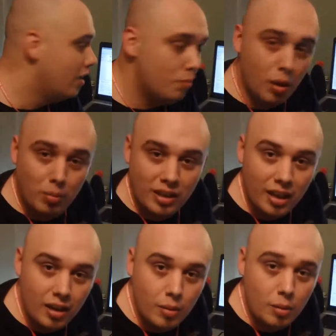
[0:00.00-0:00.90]
Public
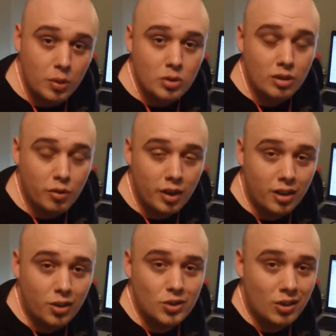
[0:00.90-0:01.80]
Enemy music
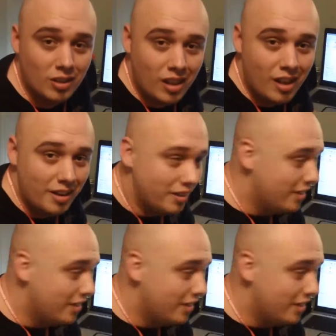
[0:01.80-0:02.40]
videos online.